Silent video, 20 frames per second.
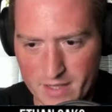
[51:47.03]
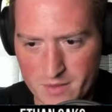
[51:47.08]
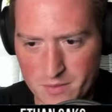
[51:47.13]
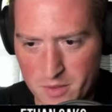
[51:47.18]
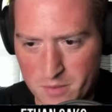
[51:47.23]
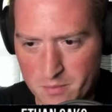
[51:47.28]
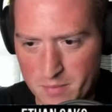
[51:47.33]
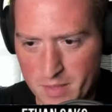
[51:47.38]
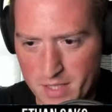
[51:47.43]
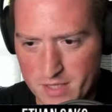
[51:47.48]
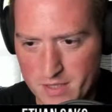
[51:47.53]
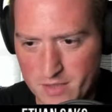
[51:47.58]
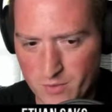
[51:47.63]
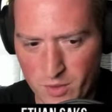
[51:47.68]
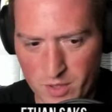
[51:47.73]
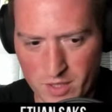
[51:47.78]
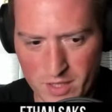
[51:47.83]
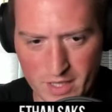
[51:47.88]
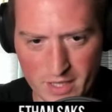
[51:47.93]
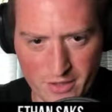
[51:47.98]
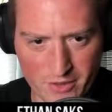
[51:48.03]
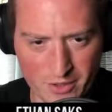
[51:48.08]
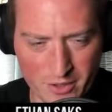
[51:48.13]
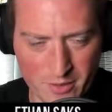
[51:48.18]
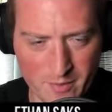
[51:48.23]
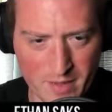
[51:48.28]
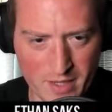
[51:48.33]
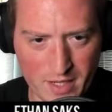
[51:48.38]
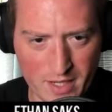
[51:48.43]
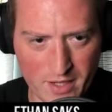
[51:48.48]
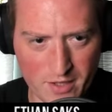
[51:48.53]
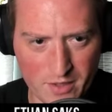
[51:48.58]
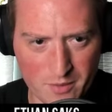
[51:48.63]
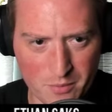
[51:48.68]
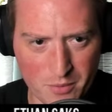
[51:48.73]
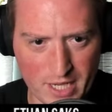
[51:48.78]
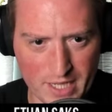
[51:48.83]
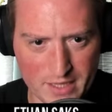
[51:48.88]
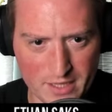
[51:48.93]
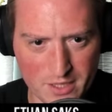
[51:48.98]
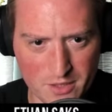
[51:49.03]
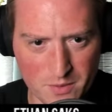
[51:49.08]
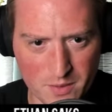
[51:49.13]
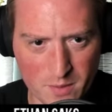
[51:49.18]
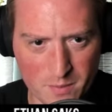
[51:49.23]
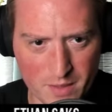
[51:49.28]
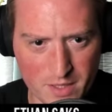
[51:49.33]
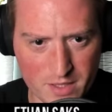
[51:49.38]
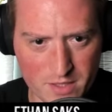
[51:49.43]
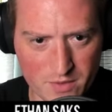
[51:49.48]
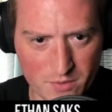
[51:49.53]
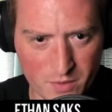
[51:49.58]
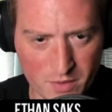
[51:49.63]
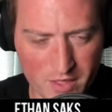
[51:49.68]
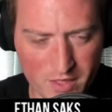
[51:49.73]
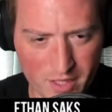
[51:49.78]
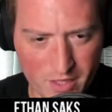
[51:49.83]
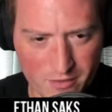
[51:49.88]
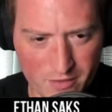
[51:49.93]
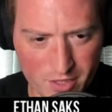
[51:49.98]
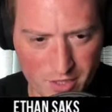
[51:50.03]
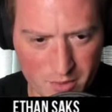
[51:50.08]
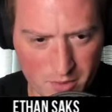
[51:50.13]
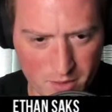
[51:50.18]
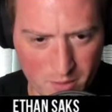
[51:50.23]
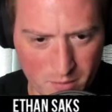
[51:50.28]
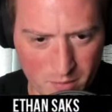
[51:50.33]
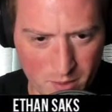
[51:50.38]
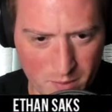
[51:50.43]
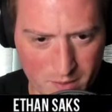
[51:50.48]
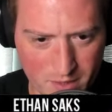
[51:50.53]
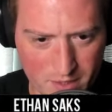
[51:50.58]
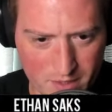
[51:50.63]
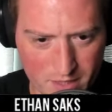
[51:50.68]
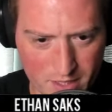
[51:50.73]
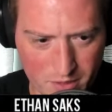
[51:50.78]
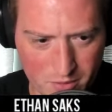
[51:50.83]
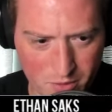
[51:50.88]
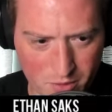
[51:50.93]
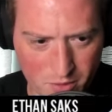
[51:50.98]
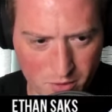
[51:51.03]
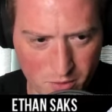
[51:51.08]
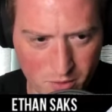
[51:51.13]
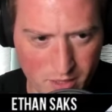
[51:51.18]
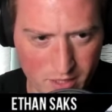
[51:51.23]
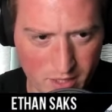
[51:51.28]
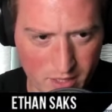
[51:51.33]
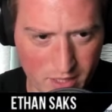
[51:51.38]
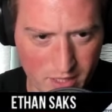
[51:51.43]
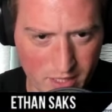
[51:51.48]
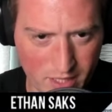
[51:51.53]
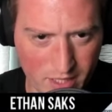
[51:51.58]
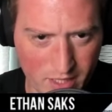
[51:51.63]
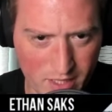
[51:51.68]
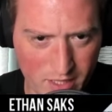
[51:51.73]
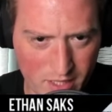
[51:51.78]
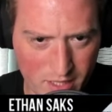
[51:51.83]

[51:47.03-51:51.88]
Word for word: with the best of one. I don't know. I'm out of practice with the best of one life. I just want to peep this deck real quick. Like,